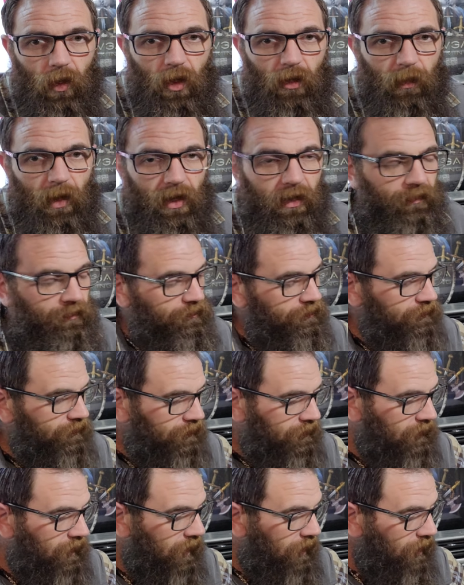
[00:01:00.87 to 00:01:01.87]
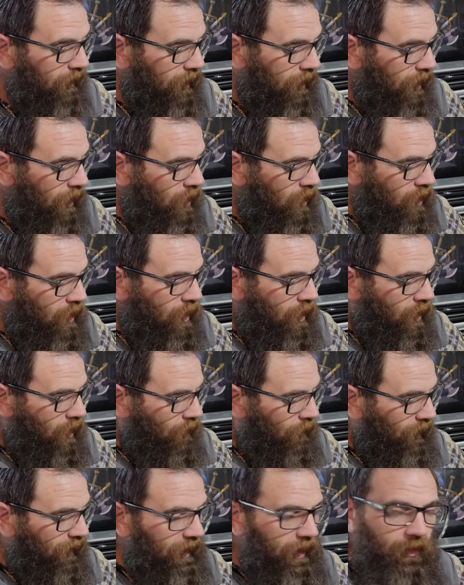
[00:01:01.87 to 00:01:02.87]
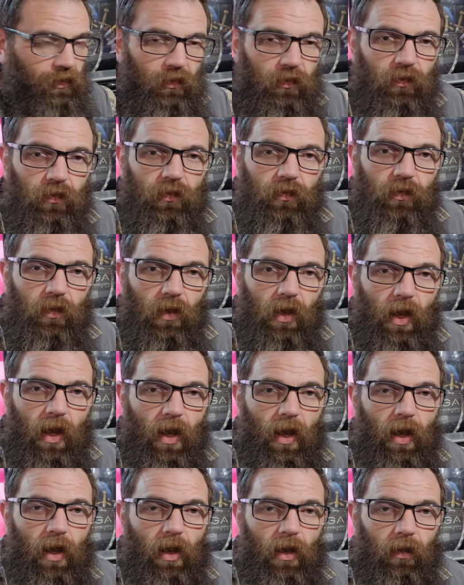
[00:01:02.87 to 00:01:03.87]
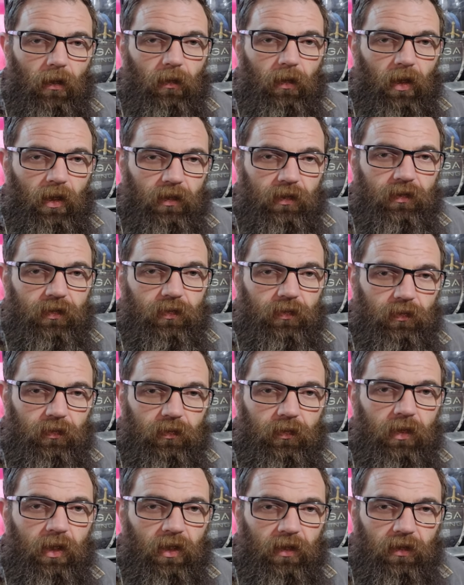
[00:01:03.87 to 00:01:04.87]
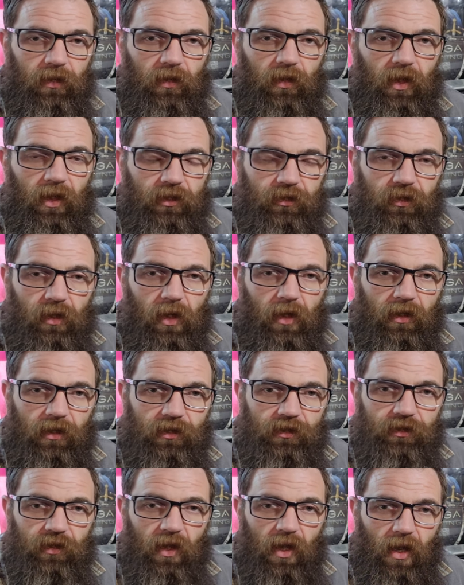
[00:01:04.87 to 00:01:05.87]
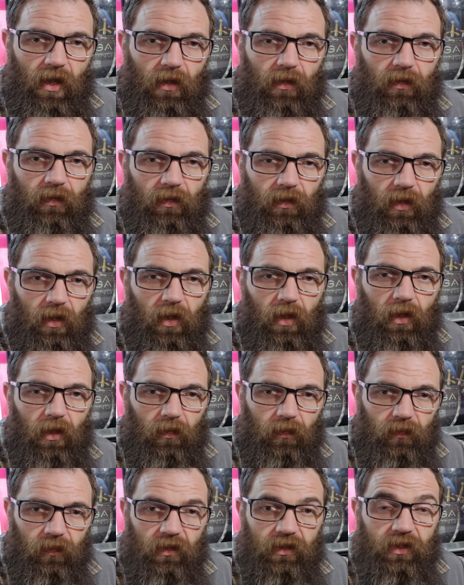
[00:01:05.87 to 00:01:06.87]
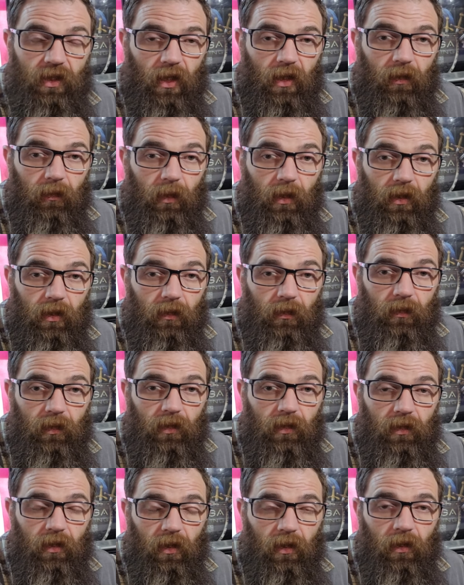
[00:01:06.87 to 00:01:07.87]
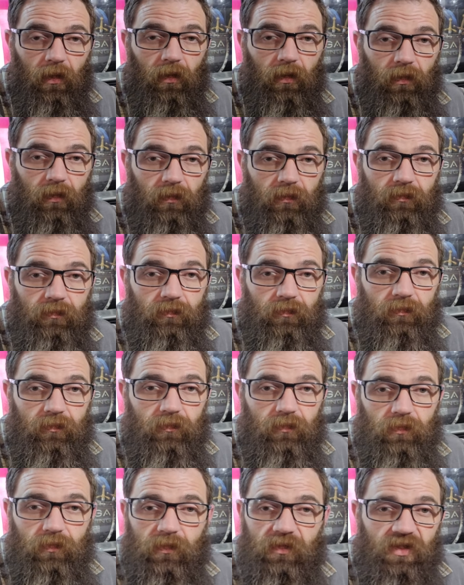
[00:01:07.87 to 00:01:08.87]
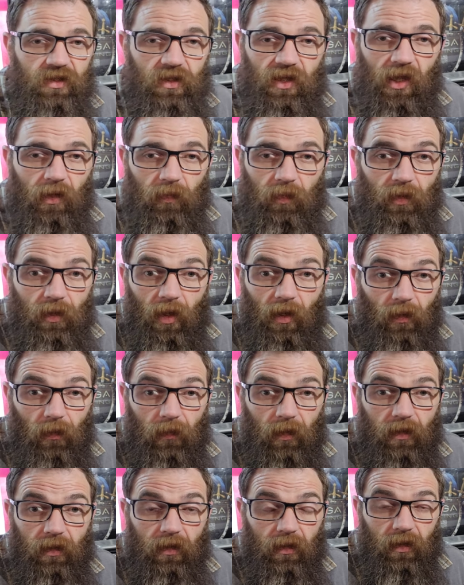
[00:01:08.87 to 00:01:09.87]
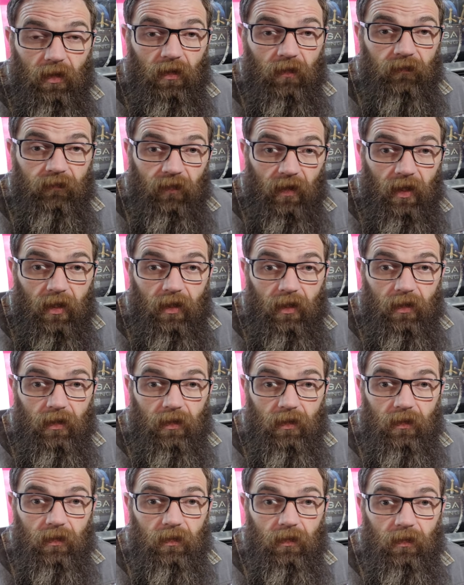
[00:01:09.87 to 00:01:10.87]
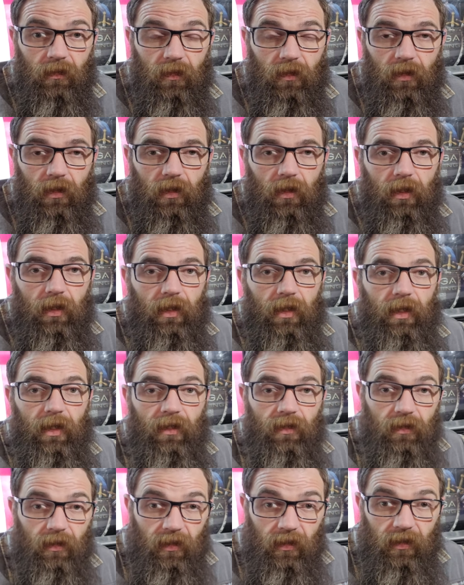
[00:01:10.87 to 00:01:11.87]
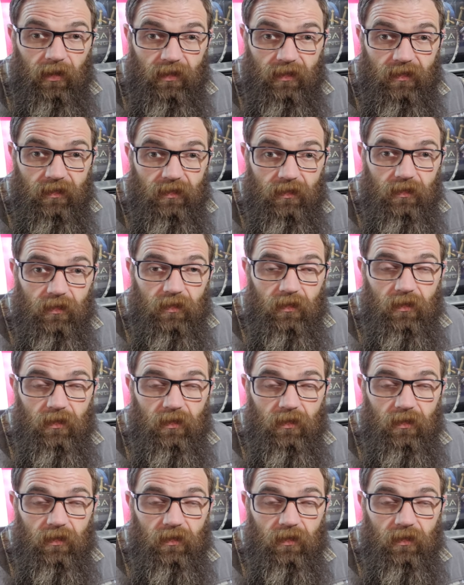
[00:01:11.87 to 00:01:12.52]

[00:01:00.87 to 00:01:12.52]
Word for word: Walmart. But I do like to hit the electronics aisle every time I go in there you never know what you're going to find. And this,